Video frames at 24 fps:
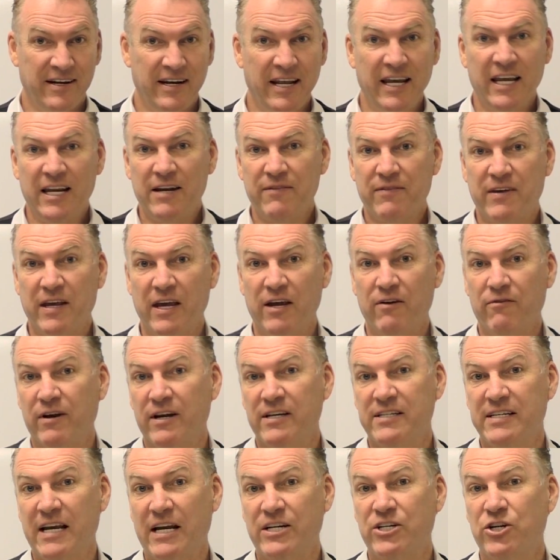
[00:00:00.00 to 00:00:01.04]
Negative gearing
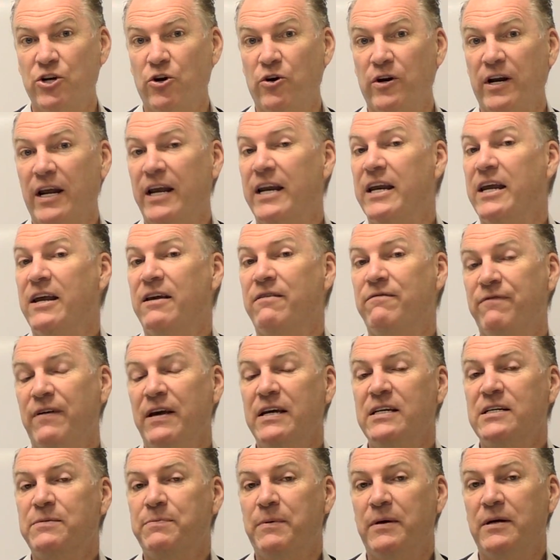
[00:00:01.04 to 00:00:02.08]
is actually on any
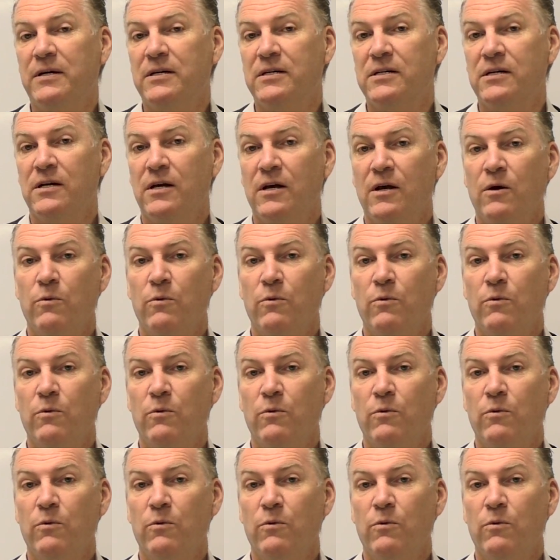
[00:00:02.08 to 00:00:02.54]
investment